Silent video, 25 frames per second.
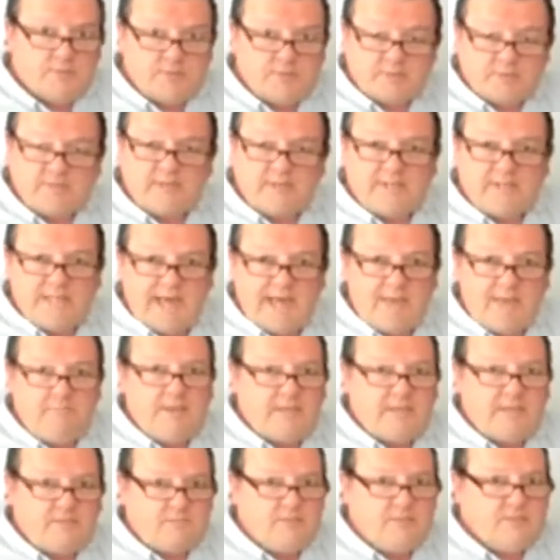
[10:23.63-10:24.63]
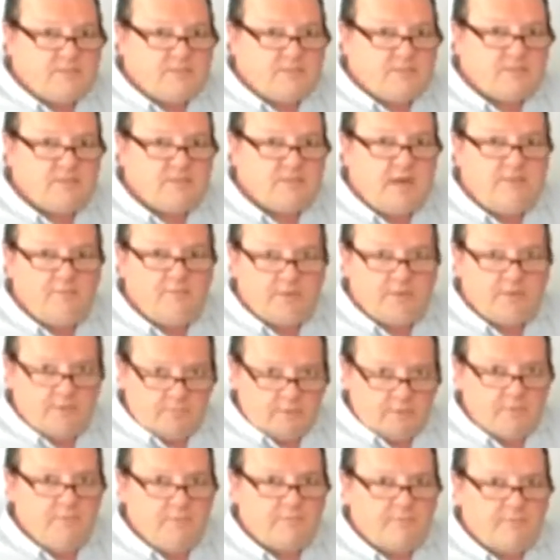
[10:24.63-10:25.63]
So it's a cloud-based piece of software that
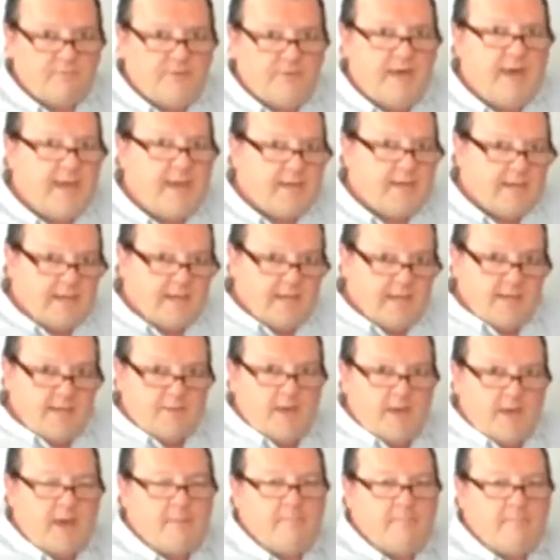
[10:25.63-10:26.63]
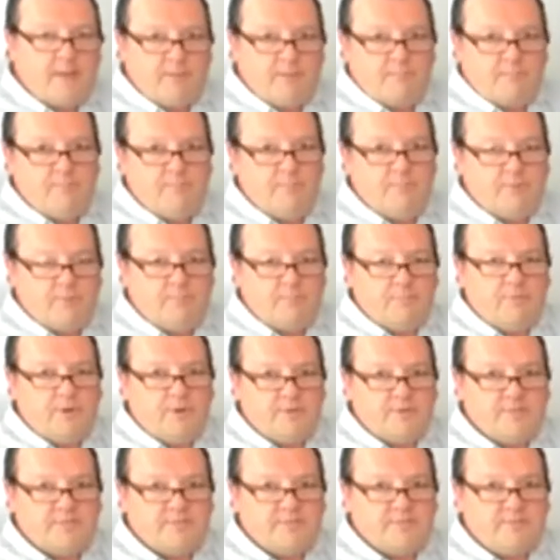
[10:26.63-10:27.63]
we provide with the
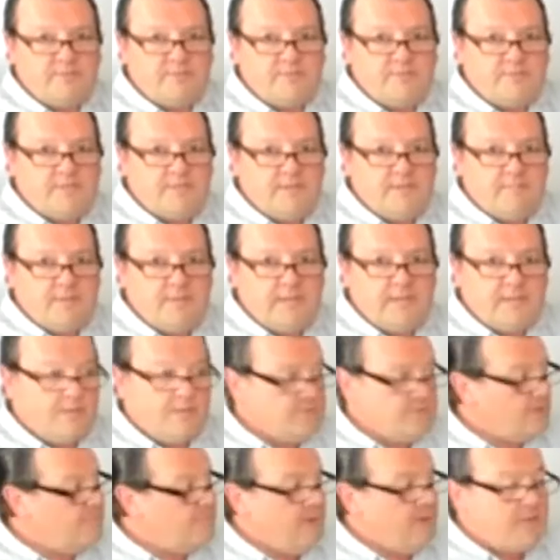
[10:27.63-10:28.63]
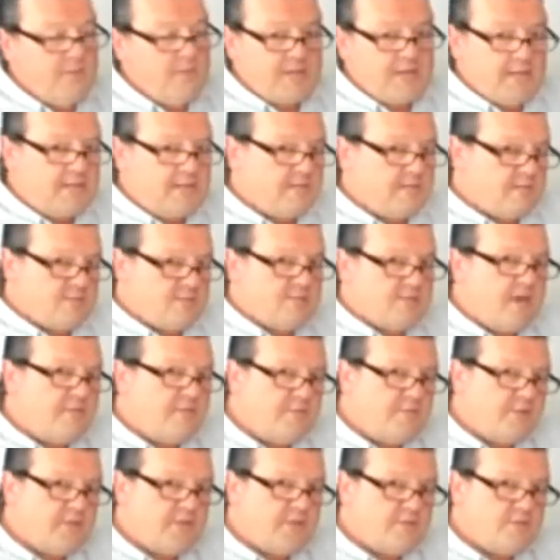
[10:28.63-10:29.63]
purchase of the CB. And by the way, any of the
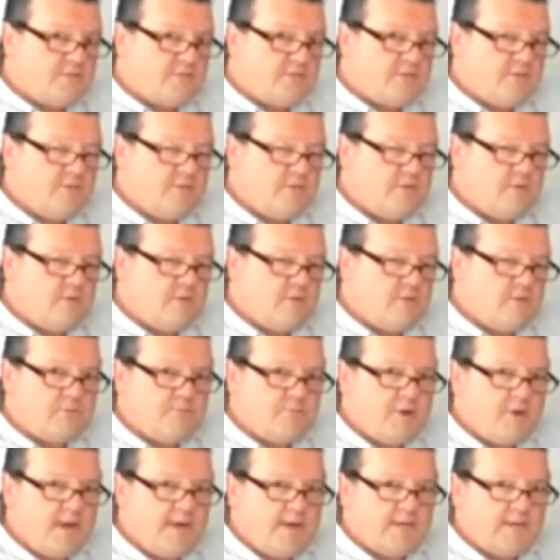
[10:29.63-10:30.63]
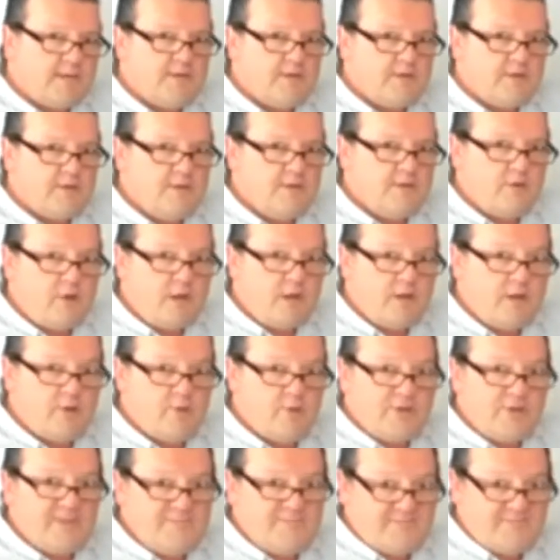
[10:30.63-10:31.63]
software that I show you on this product, there are no
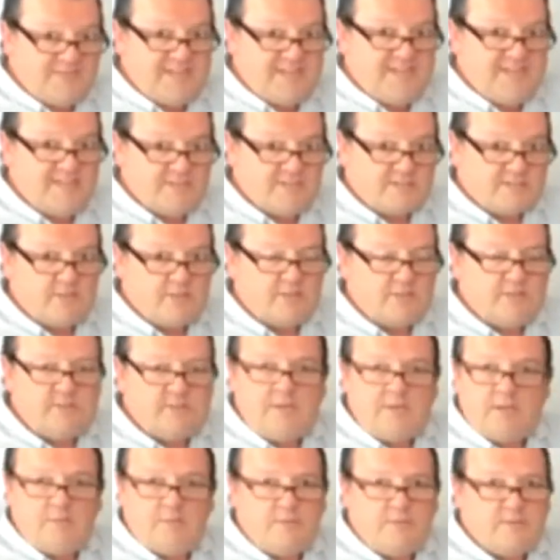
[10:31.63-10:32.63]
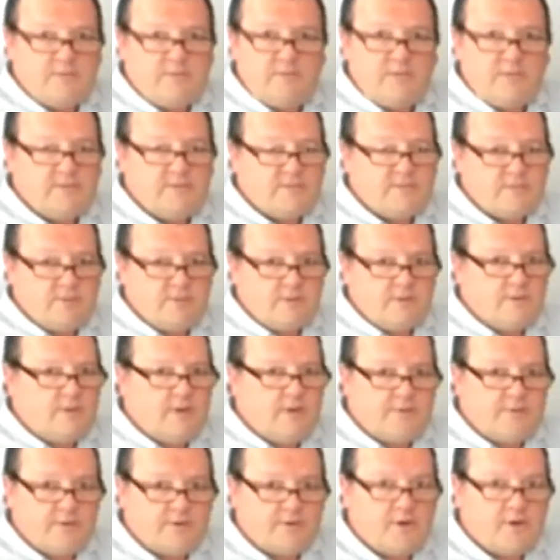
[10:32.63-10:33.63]
ongoing fees associated with this. There are no
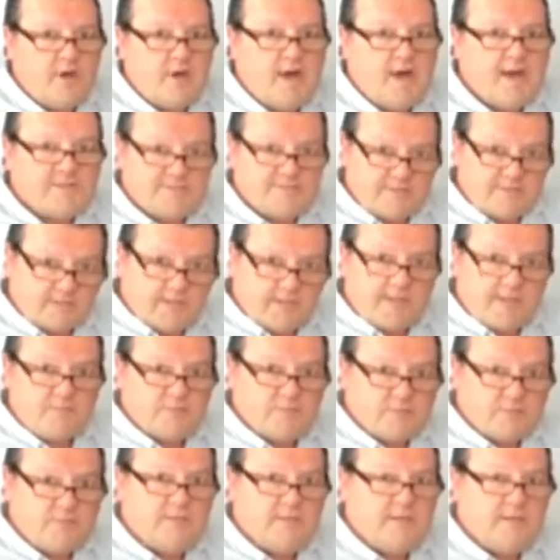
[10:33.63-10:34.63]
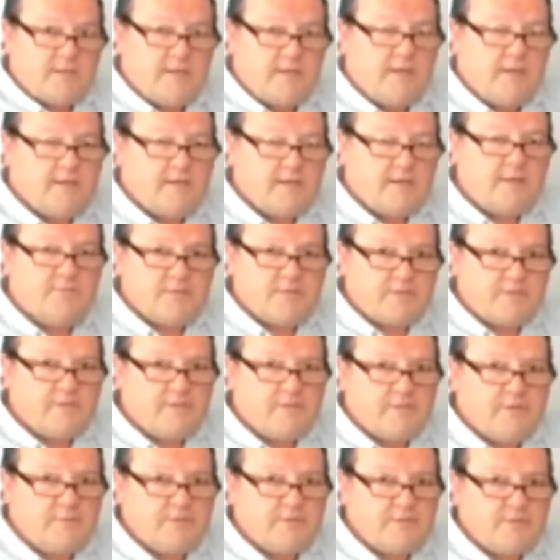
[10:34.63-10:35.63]
other costs. It comes
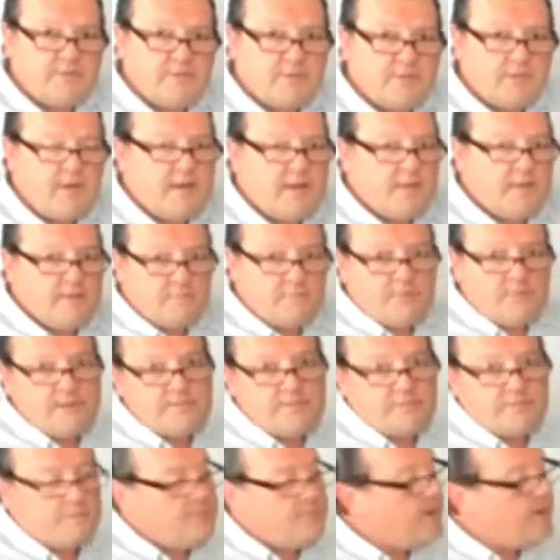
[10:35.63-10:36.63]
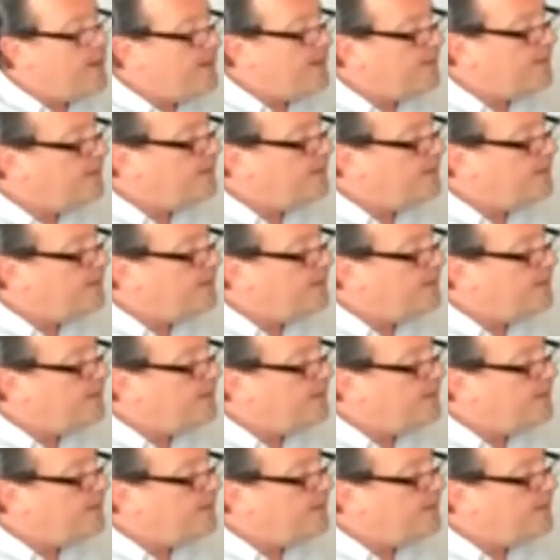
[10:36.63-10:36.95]
included within the price of the product.